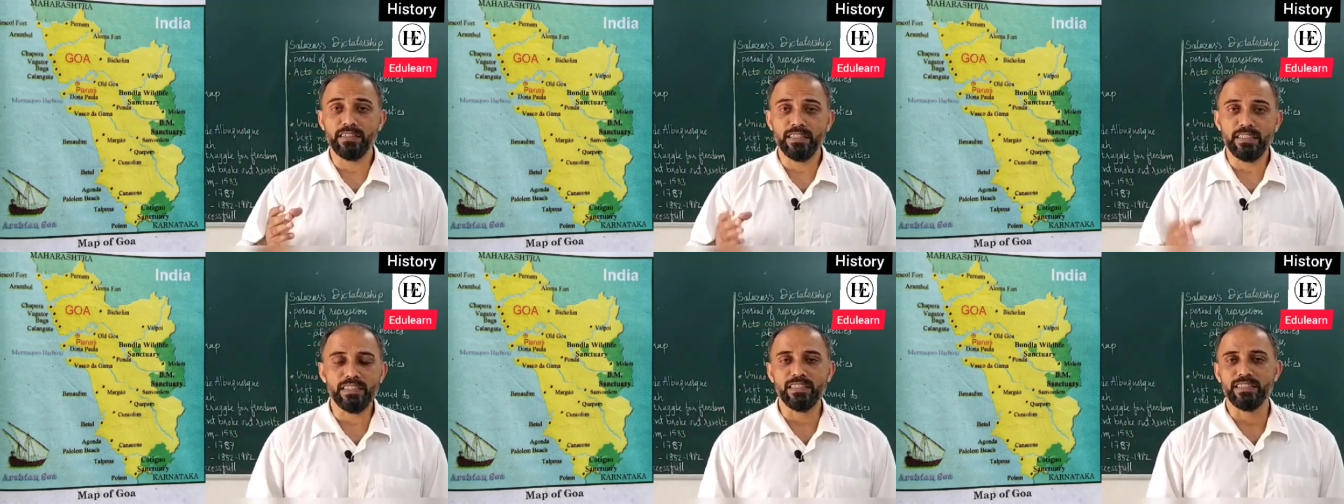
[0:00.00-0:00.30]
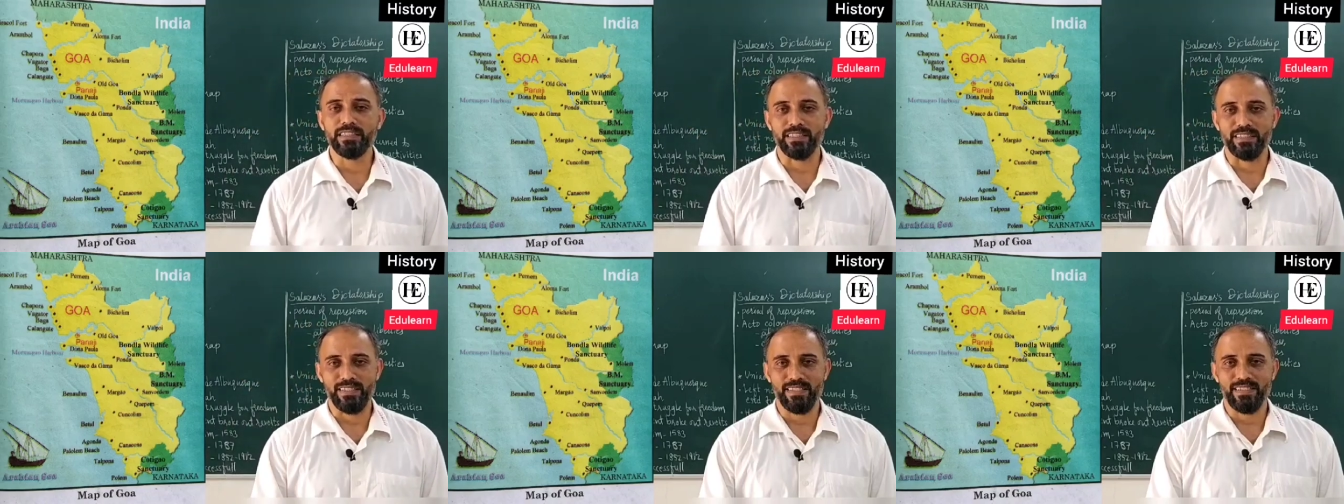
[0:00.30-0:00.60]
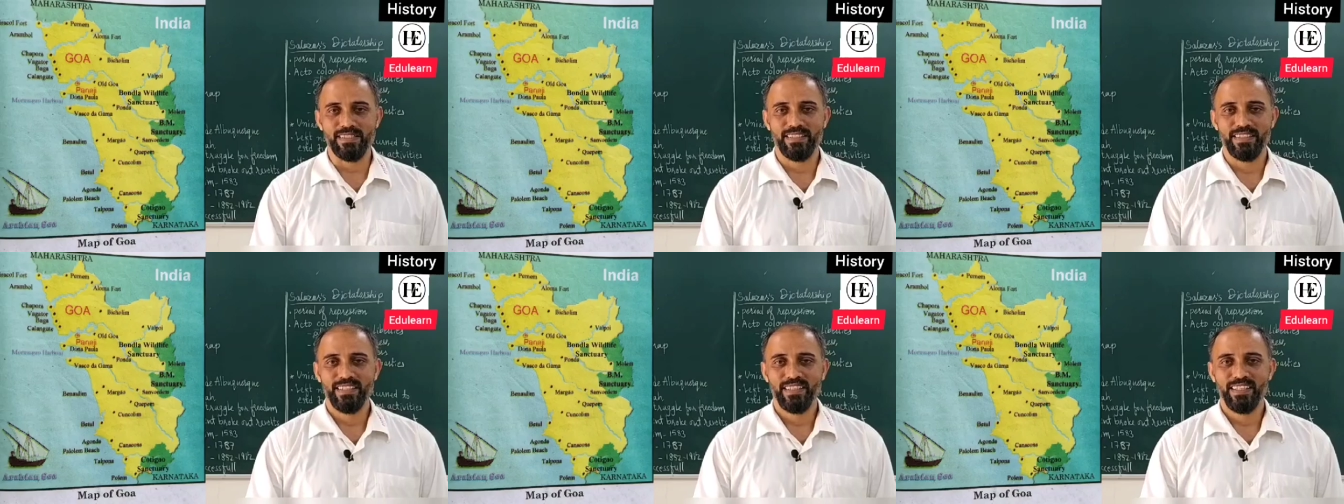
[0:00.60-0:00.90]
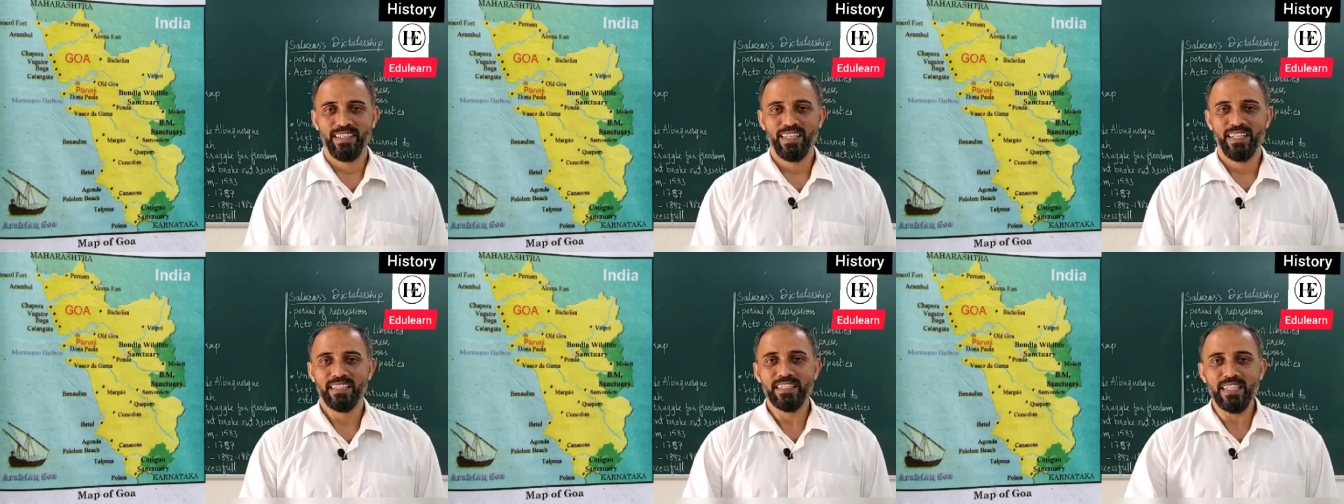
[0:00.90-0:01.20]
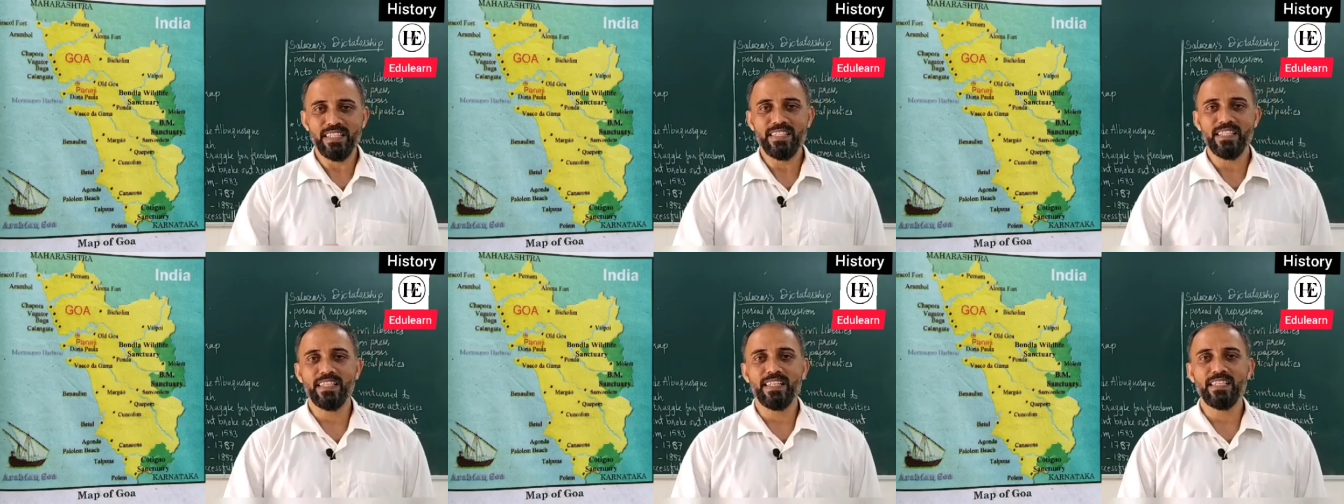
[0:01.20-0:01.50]
years.
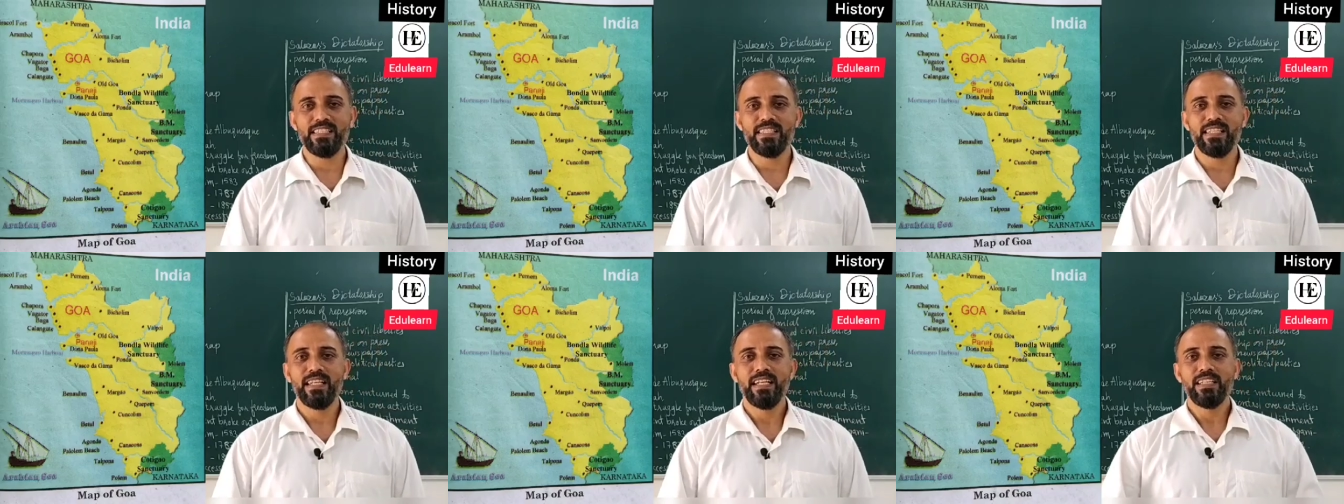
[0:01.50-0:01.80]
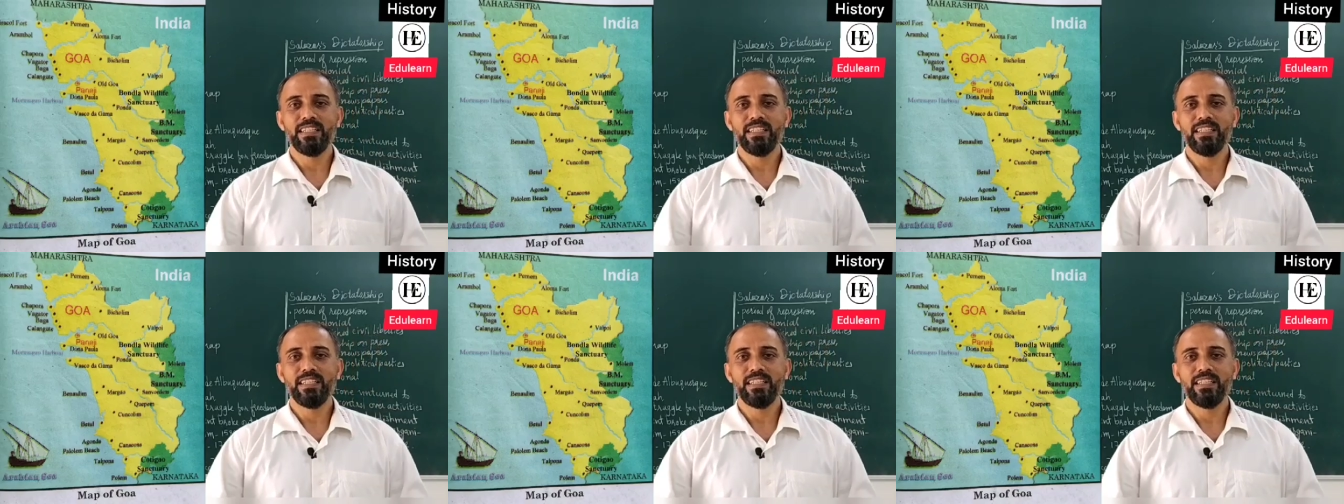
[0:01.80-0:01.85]
This is